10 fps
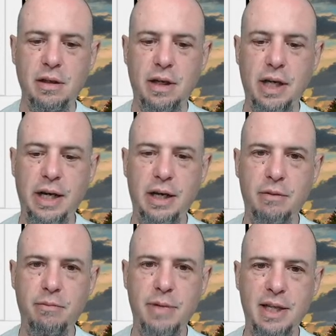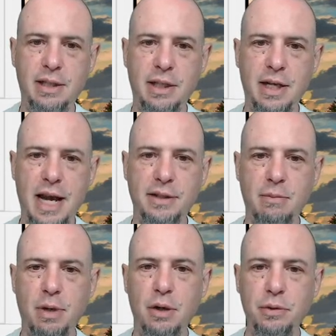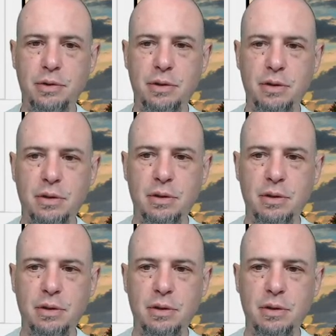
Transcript: And basically as a post.